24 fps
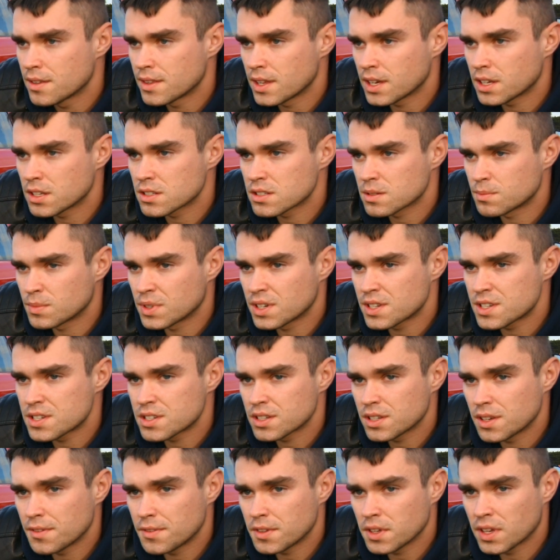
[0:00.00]
thank you so
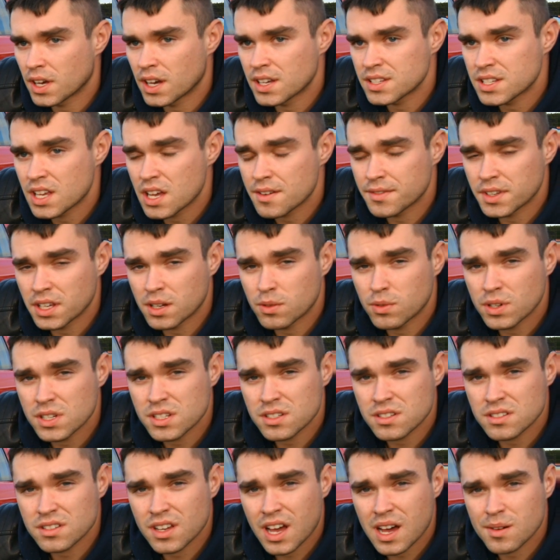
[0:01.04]
much. If you guys have any
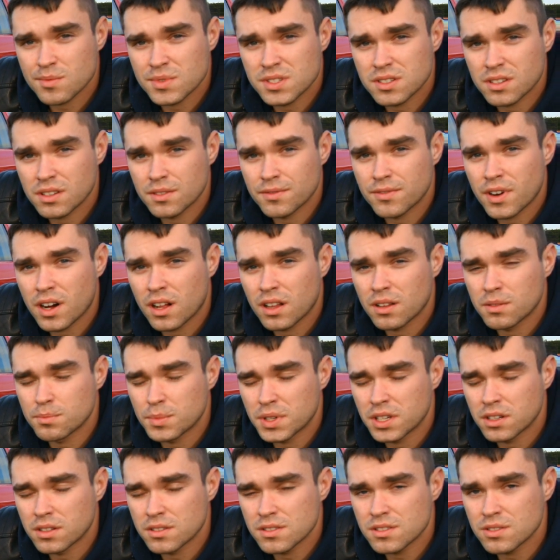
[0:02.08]
questions, comments, you can follow
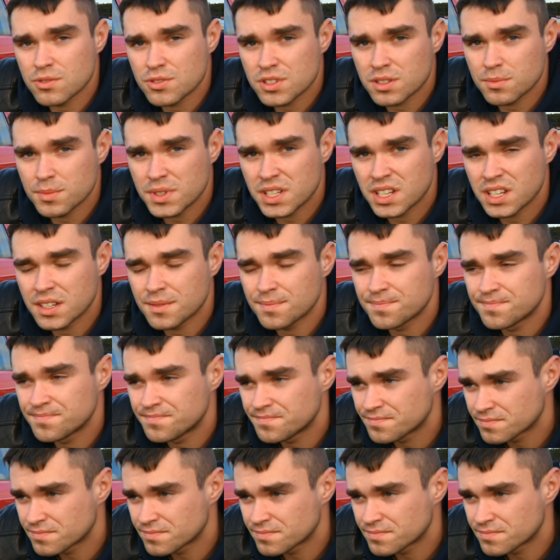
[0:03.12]
me on social media.